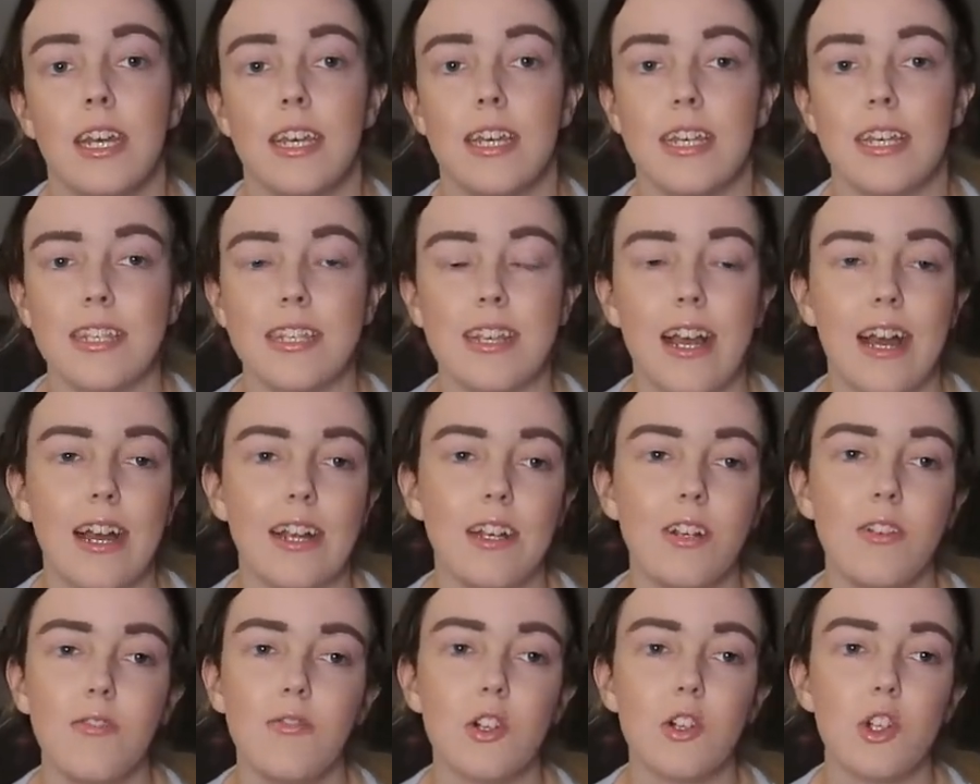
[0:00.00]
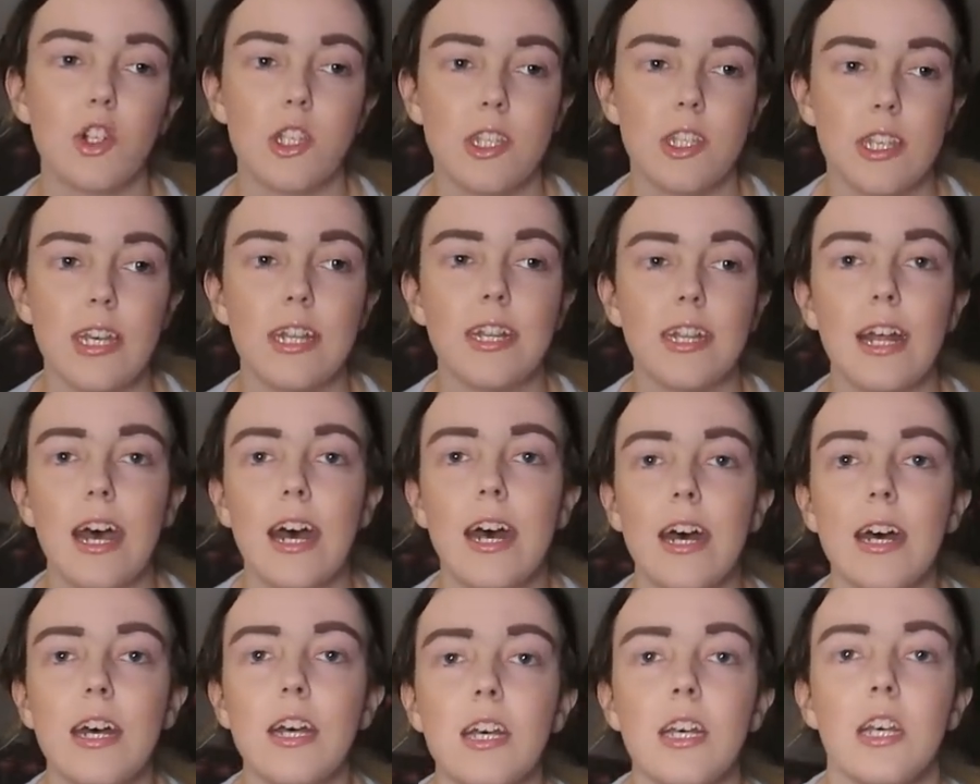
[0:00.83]
it's kind of just sitting
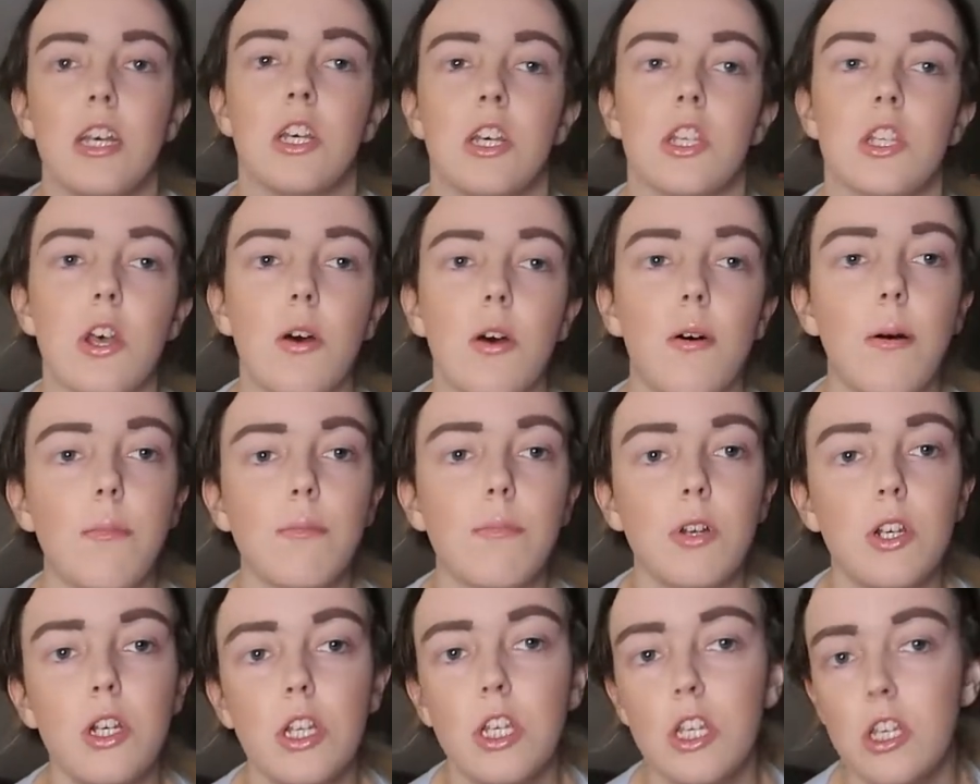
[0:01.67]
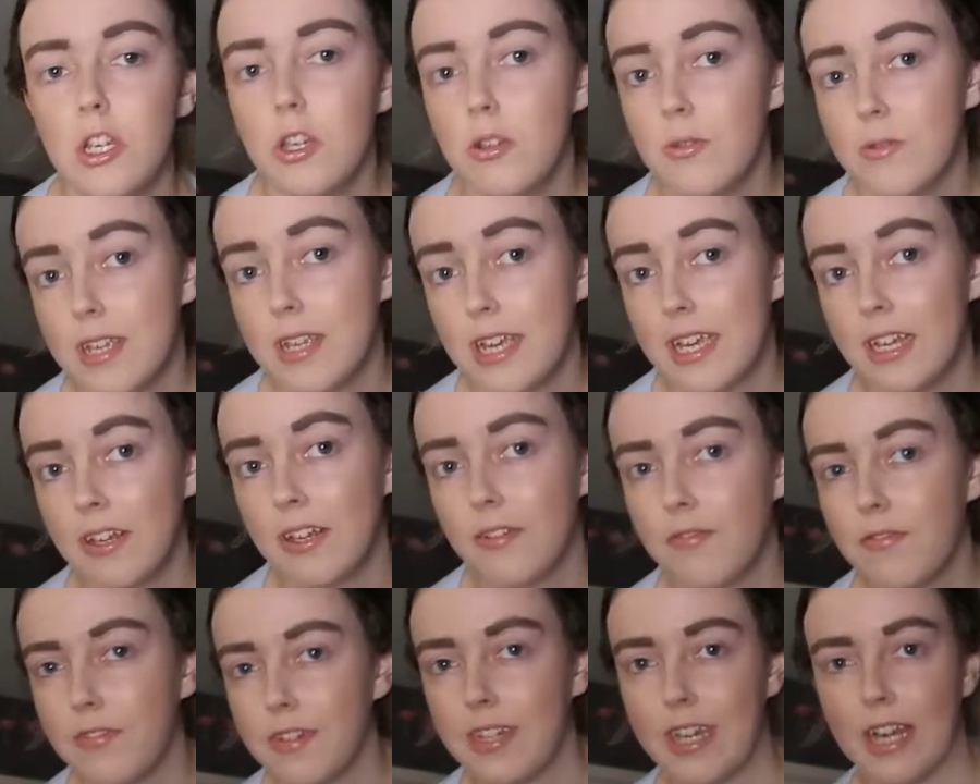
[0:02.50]
there, so I'm going to use
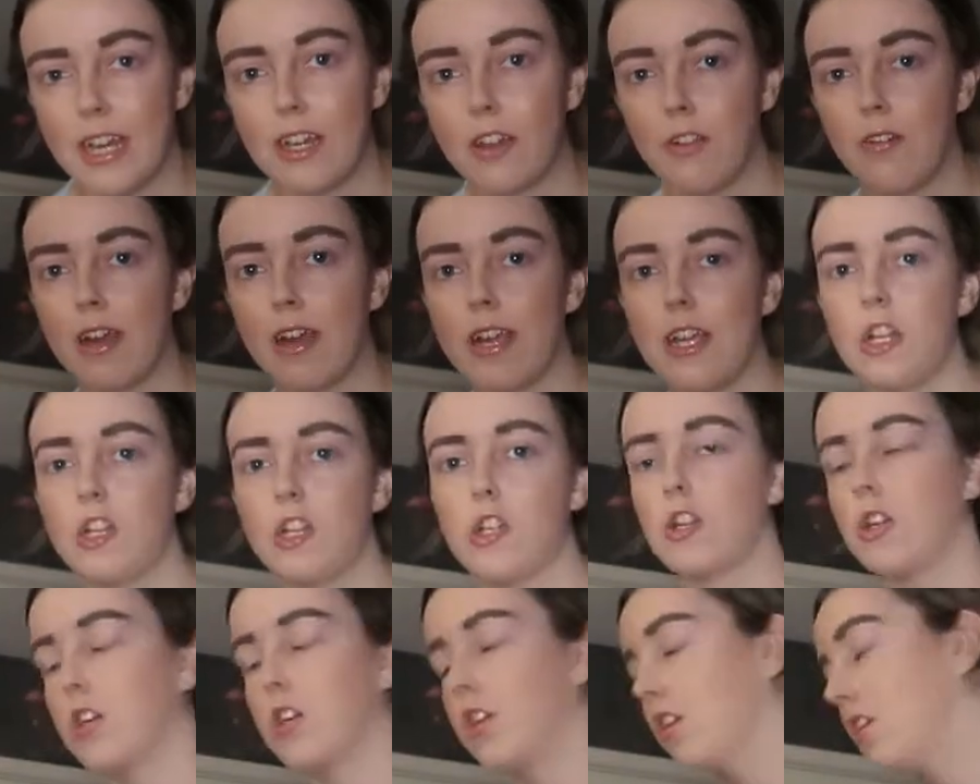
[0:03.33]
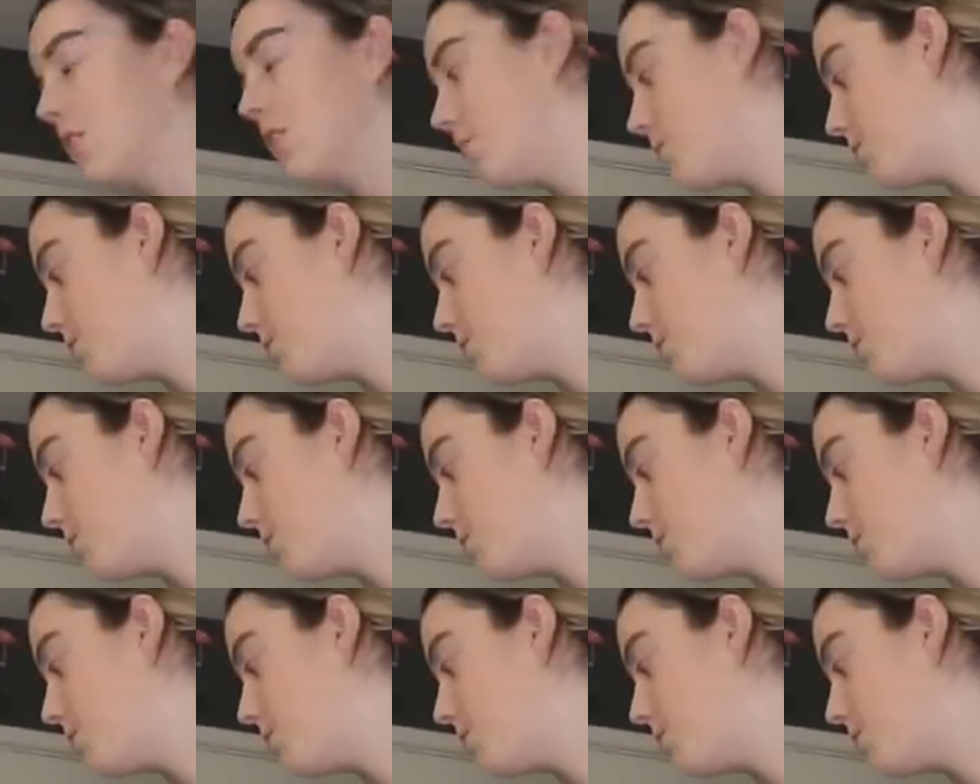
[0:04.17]
it for decoration.